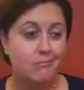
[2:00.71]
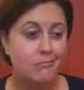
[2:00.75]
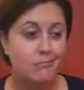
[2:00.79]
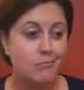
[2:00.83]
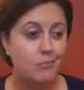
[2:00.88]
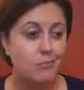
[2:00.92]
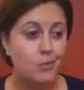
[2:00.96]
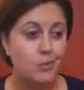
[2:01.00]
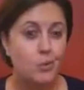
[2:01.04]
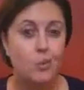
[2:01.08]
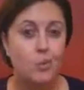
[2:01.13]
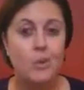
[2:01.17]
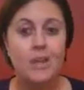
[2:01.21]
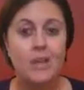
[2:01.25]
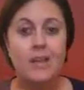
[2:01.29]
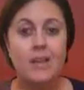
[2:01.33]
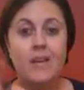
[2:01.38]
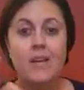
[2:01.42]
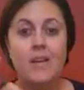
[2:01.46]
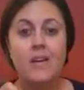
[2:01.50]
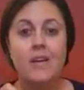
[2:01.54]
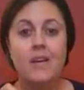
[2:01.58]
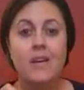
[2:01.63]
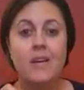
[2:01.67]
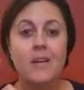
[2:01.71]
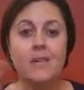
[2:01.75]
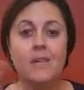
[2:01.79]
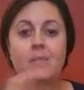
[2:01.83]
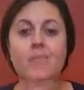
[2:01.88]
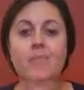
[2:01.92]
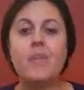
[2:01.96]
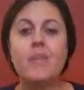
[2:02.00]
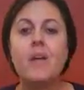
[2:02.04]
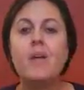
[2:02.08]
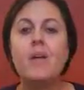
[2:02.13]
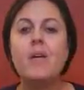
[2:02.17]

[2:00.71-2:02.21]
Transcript: So if you're